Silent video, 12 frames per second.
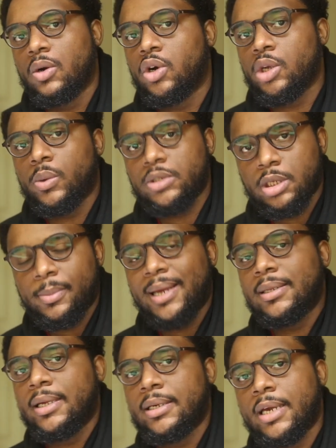or you went to my
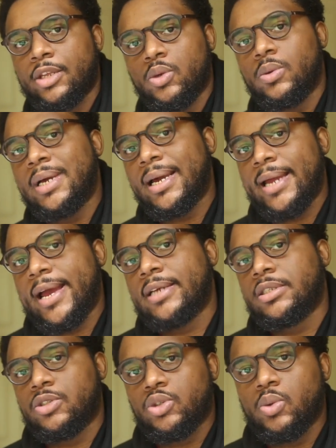link and you got
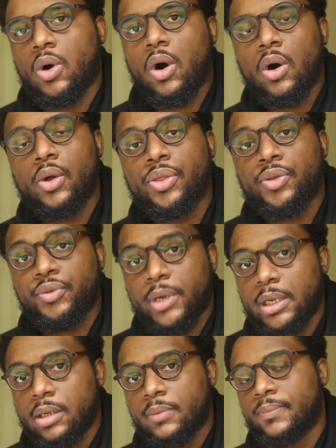access to all 3